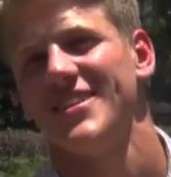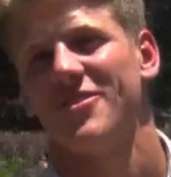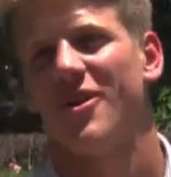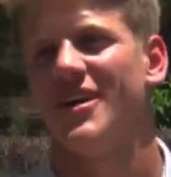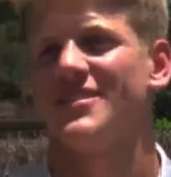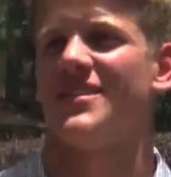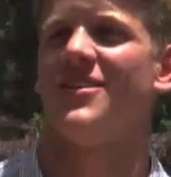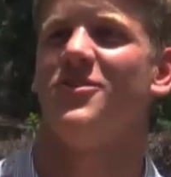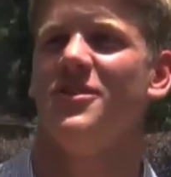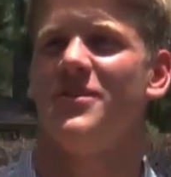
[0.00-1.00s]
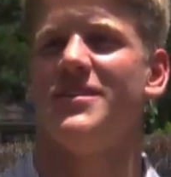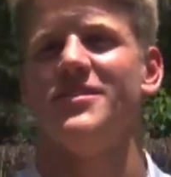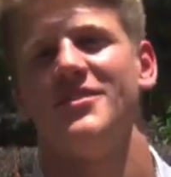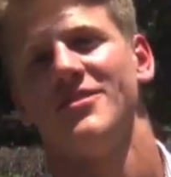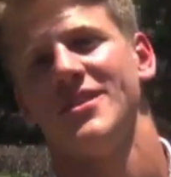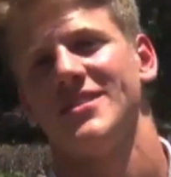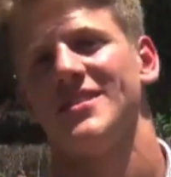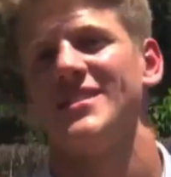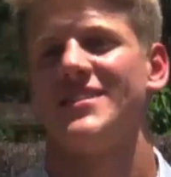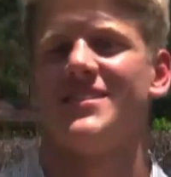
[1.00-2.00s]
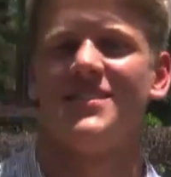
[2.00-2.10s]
there and watch it. Like, what am I doing watching this?